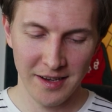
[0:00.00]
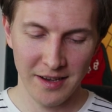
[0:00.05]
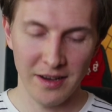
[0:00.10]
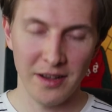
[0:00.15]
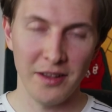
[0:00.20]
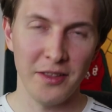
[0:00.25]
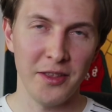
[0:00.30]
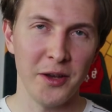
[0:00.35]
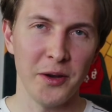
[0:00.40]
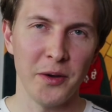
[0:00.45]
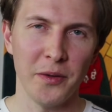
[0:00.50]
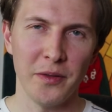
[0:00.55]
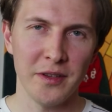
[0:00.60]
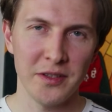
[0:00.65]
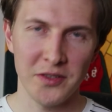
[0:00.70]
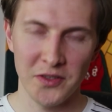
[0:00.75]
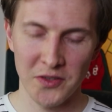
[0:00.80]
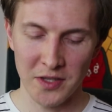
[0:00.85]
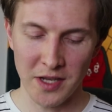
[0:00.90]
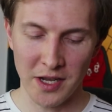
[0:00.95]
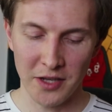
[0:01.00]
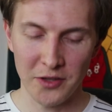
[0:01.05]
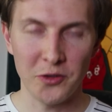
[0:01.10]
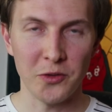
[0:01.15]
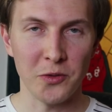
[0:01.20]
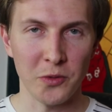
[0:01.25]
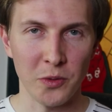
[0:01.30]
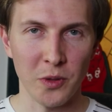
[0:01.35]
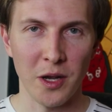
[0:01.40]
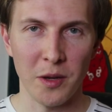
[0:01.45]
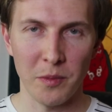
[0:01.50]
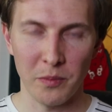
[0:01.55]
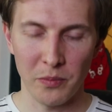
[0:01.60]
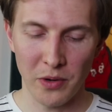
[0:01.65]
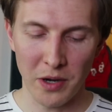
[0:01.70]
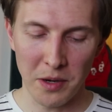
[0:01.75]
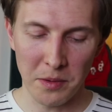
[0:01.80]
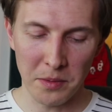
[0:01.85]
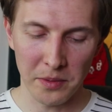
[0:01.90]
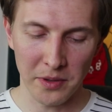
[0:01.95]
Although this is not true, I'm
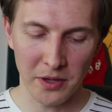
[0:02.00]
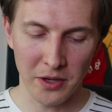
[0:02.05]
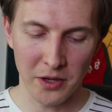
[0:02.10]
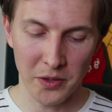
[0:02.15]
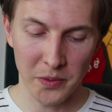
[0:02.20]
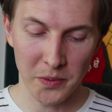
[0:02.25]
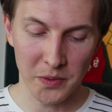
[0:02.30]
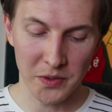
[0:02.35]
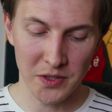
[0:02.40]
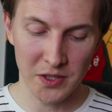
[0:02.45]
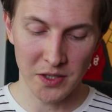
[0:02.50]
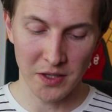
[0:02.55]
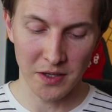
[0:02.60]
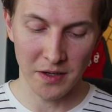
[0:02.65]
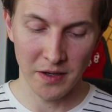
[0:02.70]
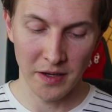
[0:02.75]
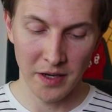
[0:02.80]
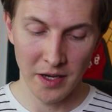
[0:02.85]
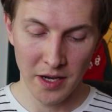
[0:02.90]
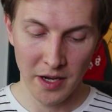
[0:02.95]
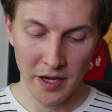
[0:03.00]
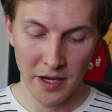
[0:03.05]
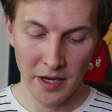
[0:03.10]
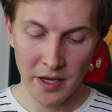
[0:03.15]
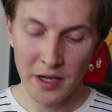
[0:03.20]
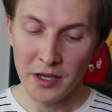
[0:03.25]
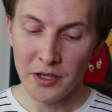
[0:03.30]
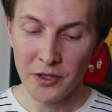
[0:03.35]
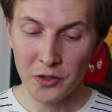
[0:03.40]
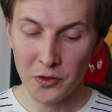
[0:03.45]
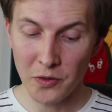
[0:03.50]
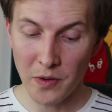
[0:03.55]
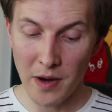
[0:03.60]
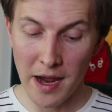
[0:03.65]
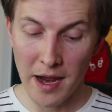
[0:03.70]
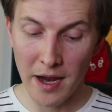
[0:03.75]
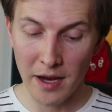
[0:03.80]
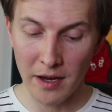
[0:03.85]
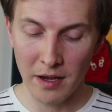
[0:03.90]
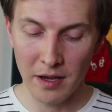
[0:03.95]
probably going to
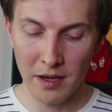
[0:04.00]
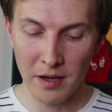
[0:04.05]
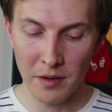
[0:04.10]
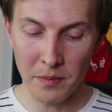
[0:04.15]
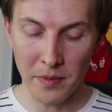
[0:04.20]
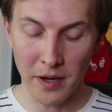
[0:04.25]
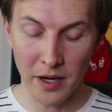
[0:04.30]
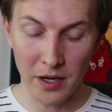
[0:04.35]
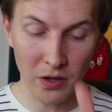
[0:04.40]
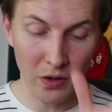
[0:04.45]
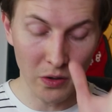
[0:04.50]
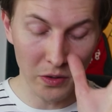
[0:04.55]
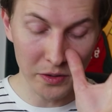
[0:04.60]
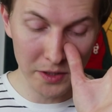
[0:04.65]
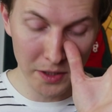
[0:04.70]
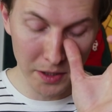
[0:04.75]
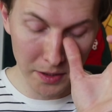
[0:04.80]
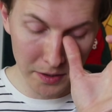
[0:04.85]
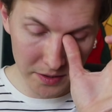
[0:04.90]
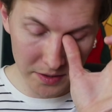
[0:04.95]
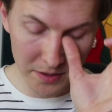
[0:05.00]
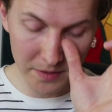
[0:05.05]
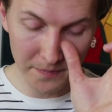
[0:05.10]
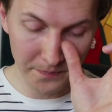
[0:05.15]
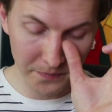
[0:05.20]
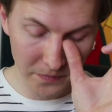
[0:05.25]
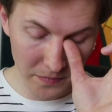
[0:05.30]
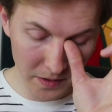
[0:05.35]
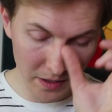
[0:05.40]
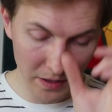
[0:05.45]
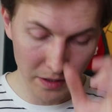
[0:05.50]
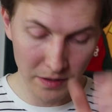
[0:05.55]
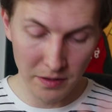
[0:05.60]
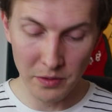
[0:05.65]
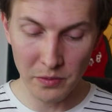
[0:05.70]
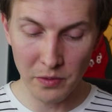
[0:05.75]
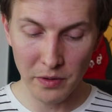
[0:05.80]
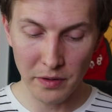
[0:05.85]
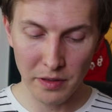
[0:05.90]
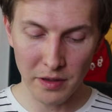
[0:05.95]
trade my holdings in
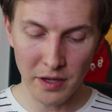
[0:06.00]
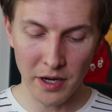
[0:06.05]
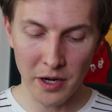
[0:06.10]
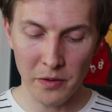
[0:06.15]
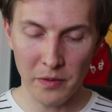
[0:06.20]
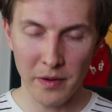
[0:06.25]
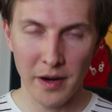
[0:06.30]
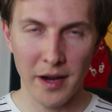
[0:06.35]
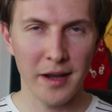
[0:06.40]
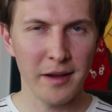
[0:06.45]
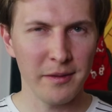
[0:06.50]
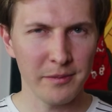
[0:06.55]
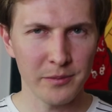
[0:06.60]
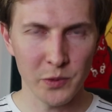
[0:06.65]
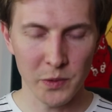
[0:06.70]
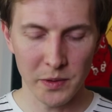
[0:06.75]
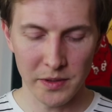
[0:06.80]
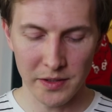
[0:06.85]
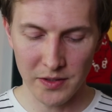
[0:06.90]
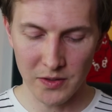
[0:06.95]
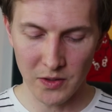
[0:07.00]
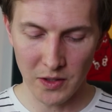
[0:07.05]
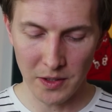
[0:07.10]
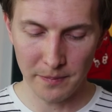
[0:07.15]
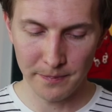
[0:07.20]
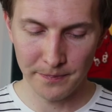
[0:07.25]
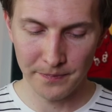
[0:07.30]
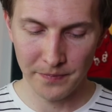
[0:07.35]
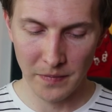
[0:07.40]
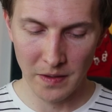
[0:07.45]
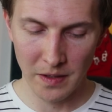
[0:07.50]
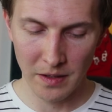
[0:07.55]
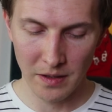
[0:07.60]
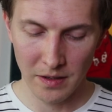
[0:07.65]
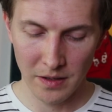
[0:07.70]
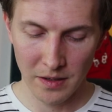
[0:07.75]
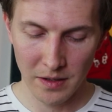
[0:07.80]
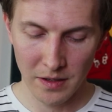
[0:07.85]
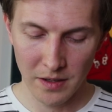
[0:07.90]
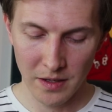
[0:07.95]
the Roth IRA. We'll see.
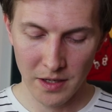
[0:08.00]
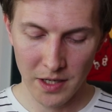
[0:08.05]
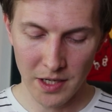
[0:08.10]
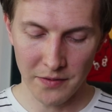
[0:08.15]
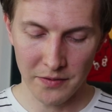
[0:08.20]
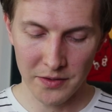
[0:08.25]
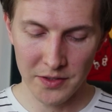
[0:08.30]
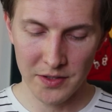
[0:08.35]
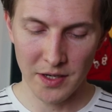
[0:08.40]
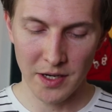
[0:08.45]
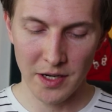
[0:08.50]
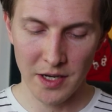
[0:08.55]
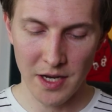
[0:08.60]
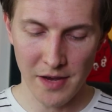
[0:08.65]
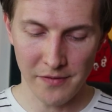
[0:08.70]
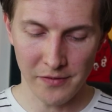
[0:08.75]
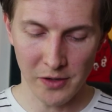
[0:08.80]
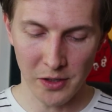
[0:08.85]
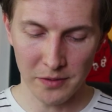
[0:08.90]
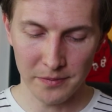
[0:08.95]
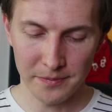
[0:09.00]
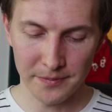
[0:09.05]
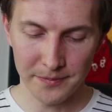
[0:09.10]
Never say never.